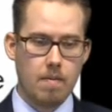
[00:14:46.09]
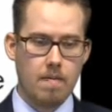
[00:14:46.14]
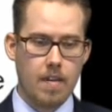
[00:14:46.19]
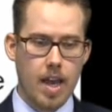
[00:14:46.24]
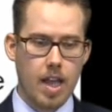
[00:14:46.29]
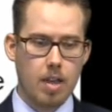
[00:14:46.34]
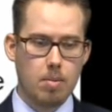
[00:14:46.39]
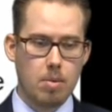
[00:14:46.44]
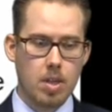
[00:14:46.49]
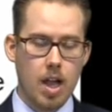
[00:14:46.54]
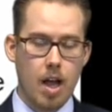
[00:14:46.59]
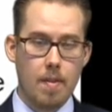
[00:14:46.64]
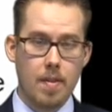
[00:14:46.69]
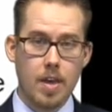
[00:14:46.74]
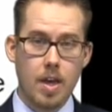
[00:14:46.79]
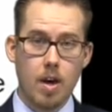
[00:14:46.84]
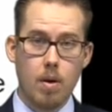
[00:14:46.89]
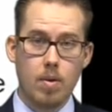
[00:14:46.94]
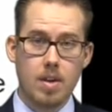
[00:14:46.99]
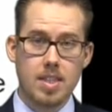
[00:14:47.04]
available on
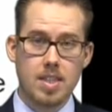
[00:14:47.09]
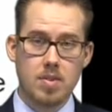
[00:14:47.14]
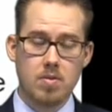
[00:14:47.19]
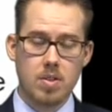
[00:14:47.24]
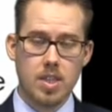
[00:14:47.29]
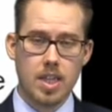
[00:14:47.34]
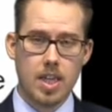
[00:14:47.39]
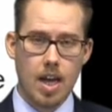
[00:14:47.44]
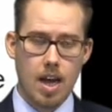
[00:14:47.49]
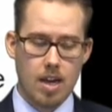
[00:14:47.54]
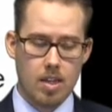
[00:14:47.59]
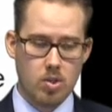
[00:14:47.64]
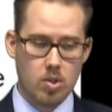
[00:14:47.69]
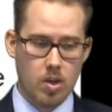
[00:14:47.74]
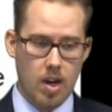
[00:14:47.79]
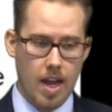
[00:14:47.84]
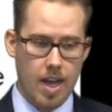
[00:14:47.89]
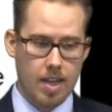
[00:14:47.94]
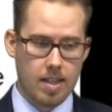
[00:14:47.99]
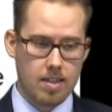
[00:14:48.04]
the OS3
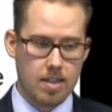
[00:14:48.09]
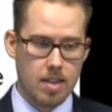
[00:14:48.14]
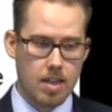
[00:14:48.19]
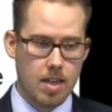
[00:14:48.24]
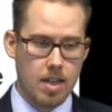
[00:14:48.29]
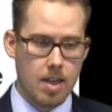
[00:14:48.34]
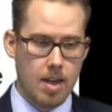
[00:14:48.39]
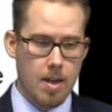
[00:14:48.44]
contract.